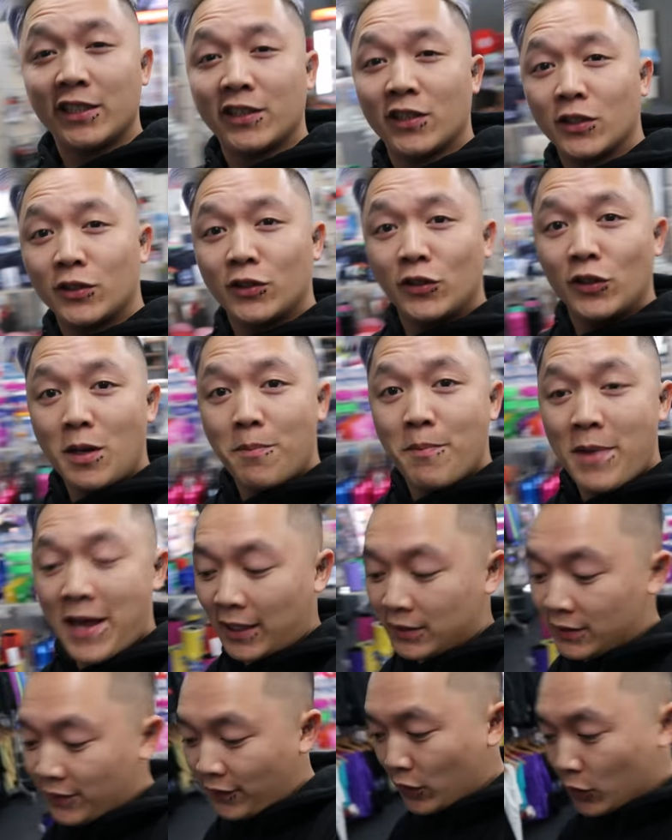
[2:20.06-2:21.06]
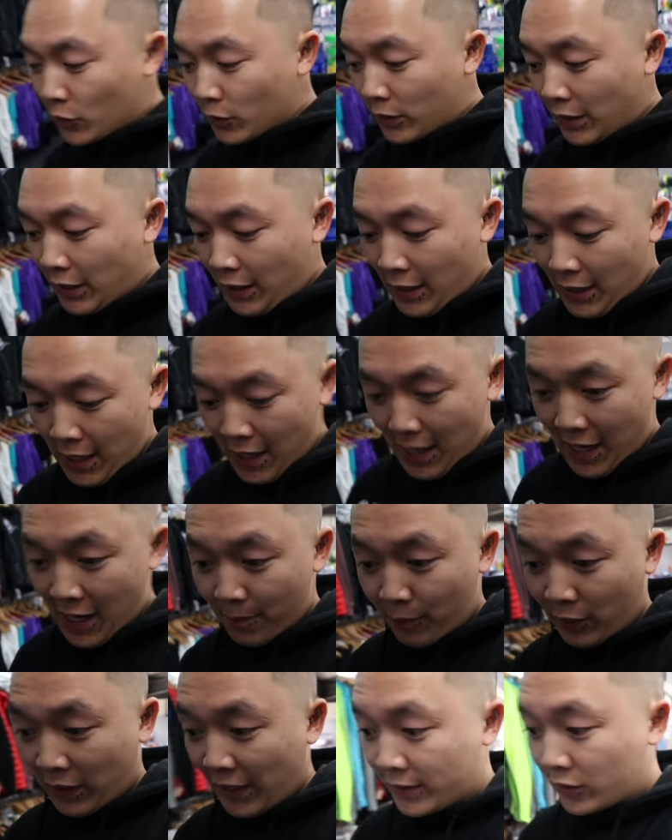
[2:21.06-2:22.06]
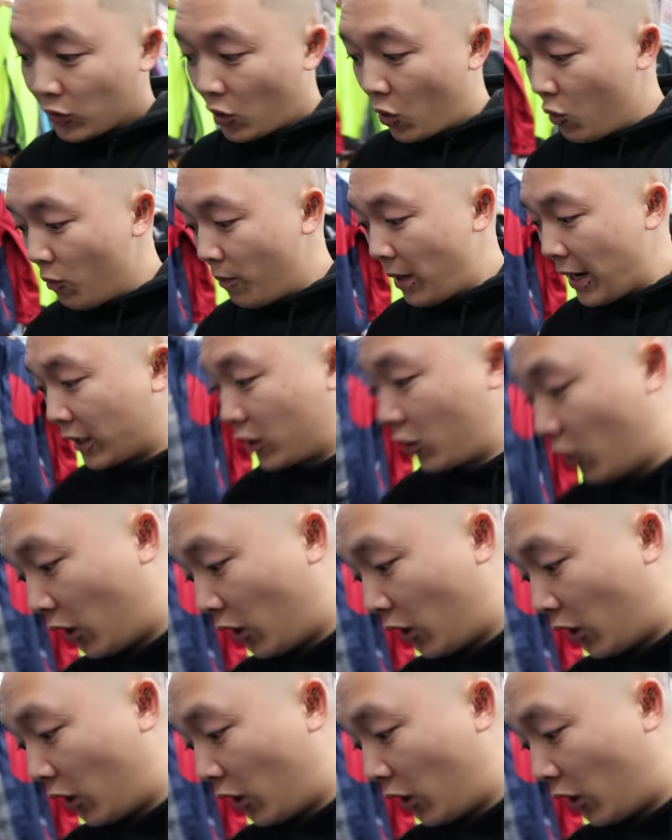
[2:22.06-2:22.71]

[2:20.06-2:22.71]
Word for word: just got to the Mansfield place. Oh my